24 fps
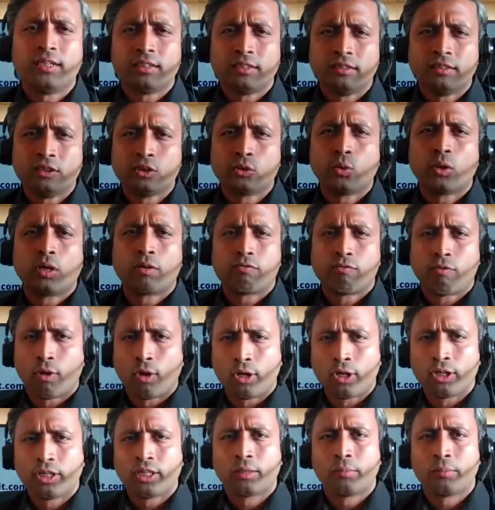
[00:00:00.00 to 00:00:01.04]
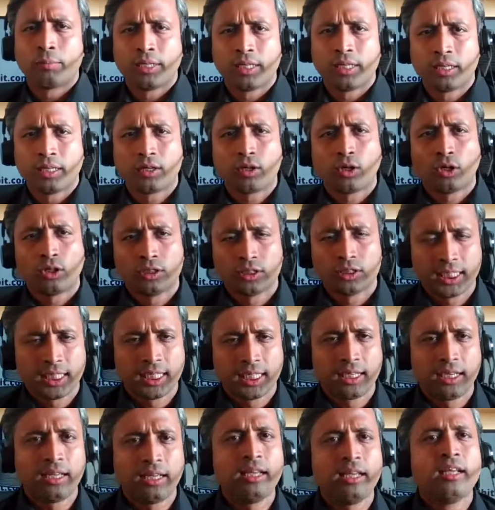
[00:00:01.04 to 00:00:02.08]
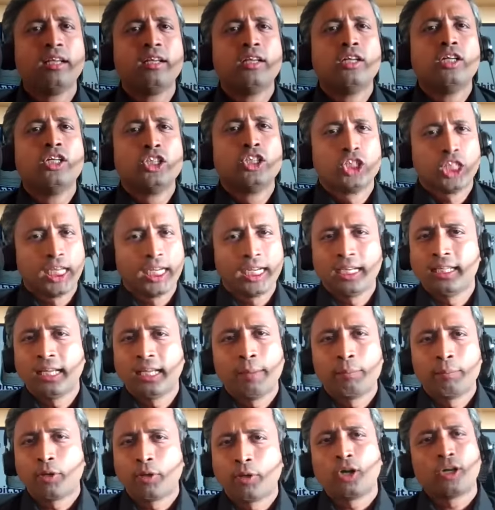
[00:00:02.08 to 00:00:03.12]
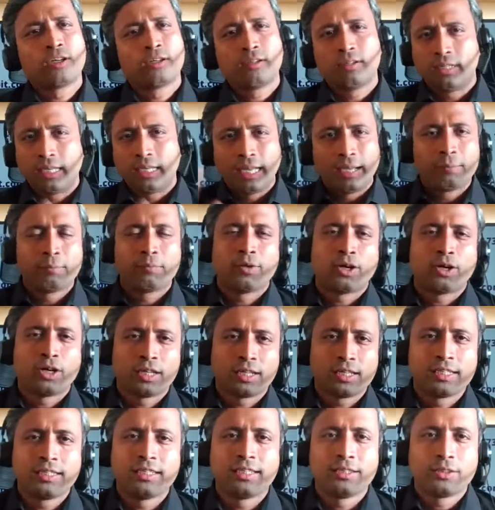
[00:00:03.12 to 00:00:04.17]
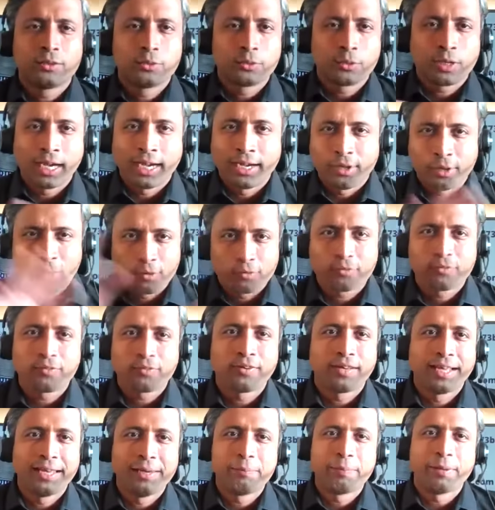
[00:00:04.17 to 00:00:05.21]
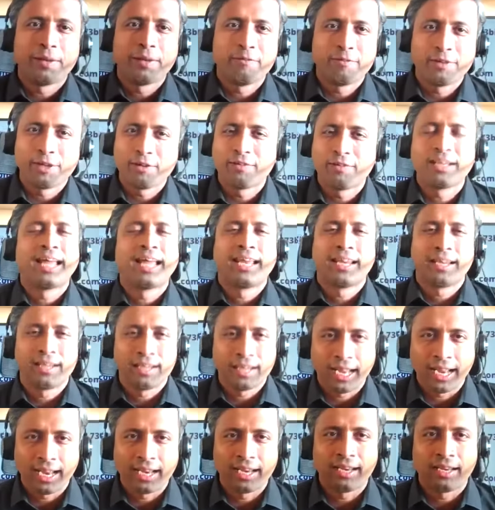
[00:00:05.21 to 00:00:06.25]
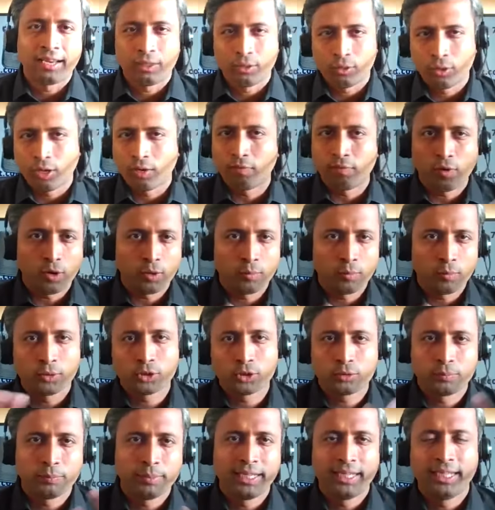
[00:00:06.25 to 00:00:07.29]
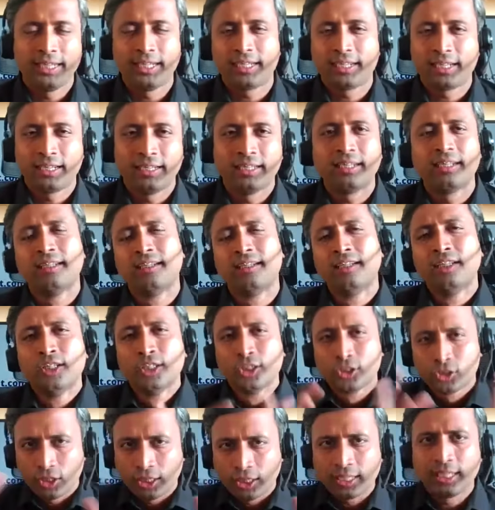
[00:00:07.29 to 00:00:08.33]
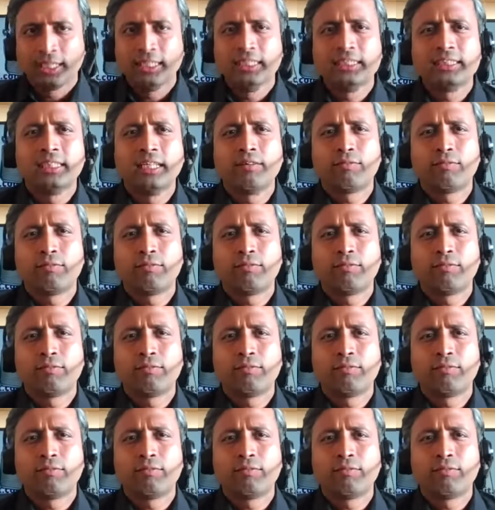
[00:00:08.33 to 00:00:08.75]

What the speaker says: interns who are following me constantly. So at least I'm not here to kind of help everyone. I you have almost made it clear. So at least